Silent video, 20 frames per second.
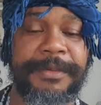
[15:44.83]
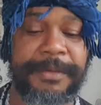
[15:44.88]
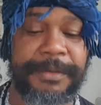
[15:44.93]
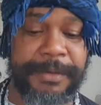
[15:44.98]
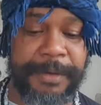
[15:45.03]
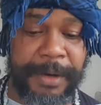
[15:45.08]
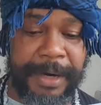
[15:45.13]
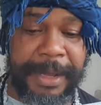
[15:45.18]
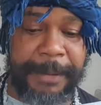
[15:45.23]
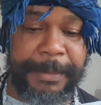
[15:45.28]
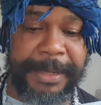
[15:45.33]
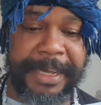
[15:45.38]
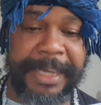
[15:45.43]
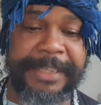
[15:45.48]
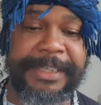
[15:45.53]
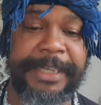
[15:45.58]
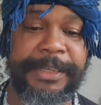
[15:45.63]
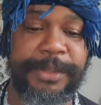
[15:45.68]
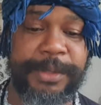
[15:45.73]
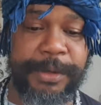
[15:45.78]
Now let me
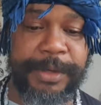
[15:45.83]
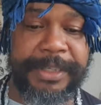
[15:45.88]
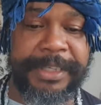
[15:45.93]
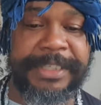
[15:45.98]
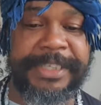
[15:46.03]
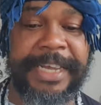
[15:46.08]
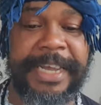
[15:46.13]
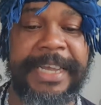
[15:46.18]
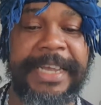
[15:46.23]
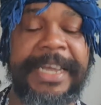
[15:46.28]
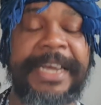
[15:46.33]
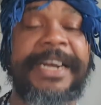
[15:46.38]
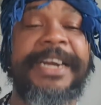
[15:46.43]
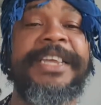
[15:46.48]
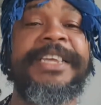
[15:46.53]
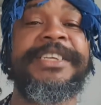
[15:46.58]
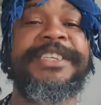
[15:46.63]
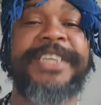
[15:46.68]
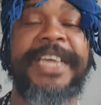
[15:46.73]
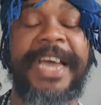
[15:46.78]
get into it. It said
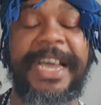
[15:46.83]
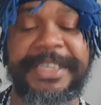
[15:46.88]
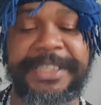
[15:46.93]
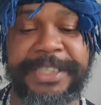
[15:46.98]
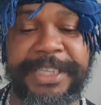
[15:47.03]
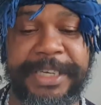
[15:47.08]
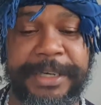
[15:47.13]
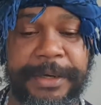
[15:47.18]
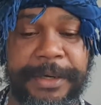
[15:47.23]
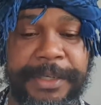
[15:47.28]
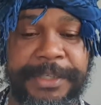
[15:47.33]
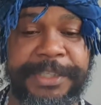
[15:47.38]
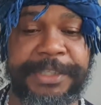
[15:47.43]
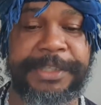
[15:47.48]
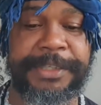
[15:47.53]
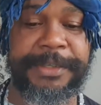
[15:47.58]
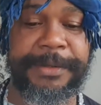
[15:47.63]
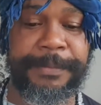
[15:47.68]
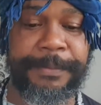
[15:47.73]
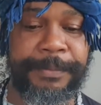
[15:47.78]

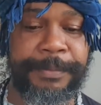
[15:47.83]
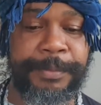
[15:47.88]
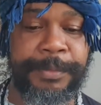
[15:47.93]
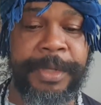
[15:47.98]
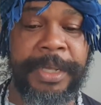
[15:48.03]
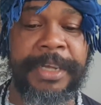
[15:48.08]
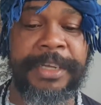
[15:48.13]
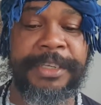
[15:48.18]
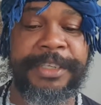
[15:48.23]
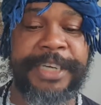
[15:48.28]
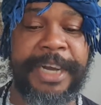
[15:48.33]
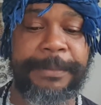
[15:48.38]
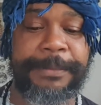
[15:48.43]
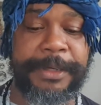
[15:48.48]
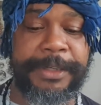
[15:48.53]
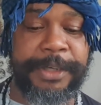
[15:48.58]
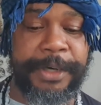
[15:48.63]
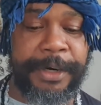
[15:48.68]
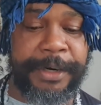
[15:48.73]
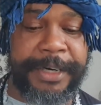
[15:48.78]
Ecclesiasticus
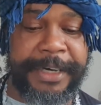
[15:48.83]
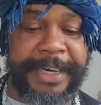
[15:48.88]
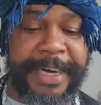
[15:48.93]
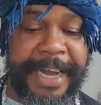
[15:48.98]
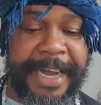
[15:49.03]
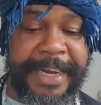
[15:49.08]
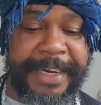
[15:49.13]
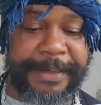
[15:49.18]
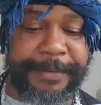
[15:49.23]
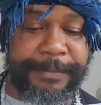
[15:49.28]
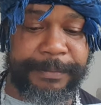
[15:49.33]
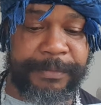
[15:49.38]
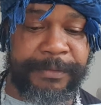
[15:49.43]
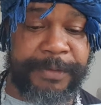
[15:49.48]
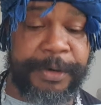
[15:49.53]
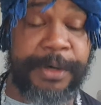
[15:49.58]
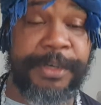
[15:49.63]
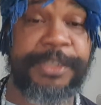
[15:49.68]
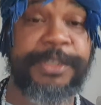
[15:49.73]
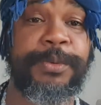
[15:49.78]
chapter 39,
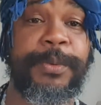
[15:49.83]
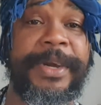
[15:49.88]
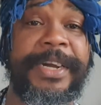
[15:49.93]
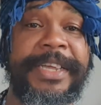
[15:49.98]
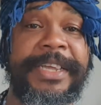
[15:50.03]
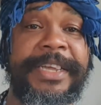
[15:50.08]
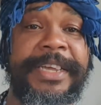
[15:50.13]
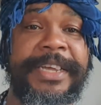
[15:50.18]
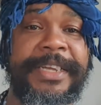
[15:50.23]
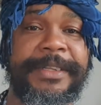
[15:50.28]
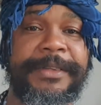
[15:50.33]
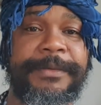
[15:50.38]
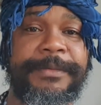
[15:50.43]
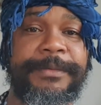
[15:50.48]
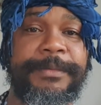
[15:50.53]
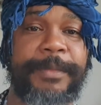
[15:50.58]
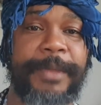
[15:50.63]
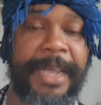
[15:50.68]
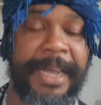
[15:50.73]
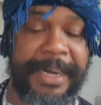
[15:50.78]
verse 28,
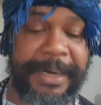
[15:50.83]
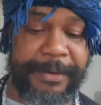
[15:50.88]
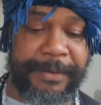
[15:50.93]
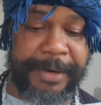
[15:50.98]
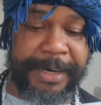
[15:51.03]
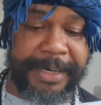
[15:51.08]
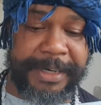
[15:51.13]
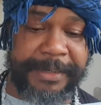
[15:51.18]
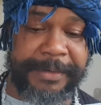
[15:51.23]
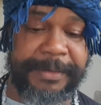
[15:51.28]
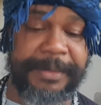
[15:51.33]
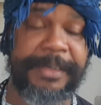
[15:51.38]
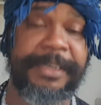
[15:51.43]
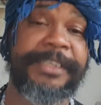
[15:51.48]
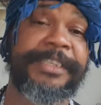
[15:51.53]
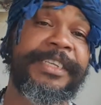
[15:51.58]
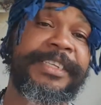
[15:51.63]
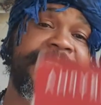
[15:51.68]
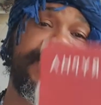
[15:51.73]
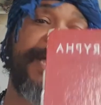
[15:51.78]
and it read,
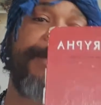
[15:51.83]
this is the